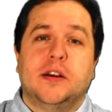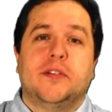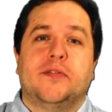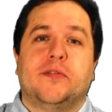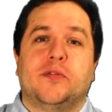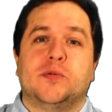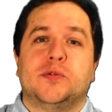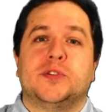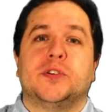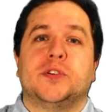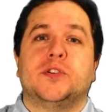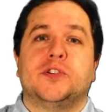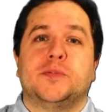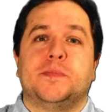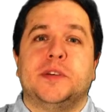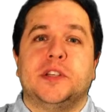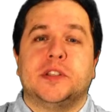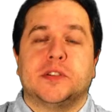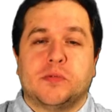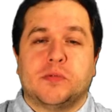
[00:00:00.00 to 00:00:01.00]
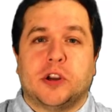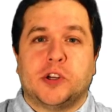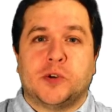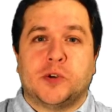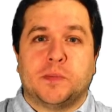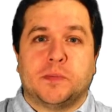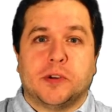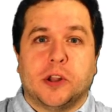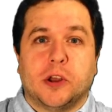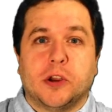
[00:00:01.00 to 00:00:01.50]
for search-based crash
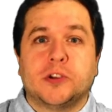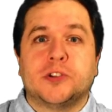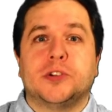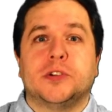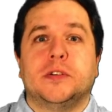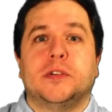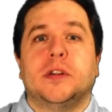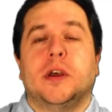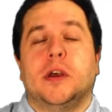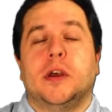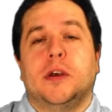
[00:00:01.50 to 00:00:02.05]
reproduction